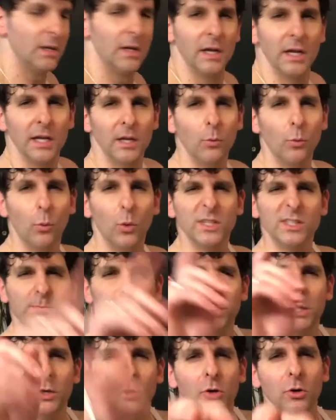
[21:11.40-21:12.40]
It was
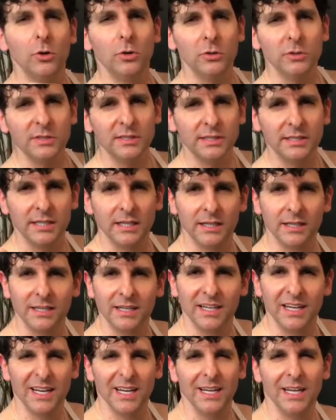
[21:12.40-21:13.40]
blues,
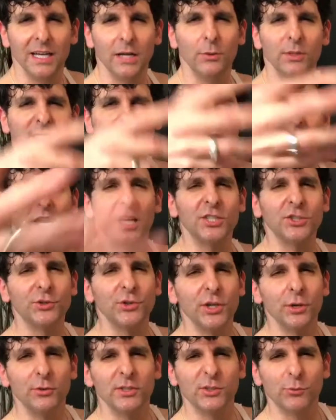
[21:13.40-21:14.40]
it was country,
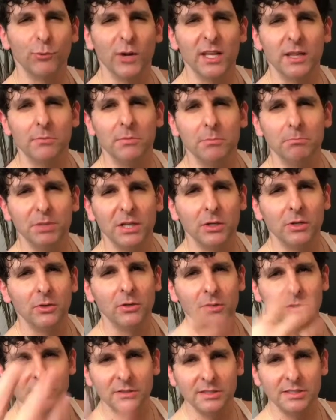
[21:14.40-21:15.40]
it was rhythm and
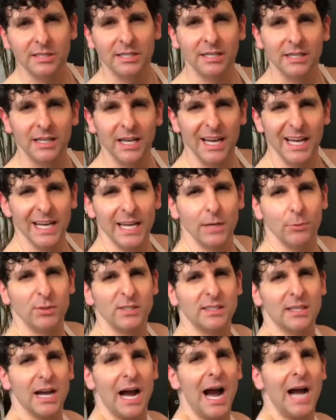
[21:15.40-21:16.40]
blues, it was
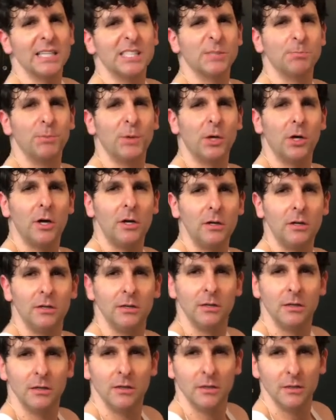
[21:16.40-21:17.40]
gospel,
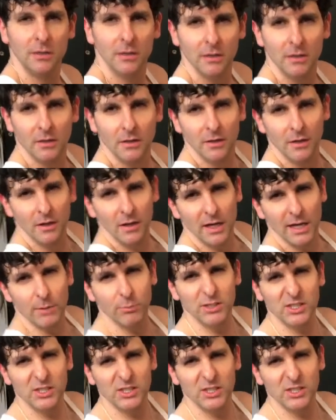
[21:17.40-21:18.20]
it was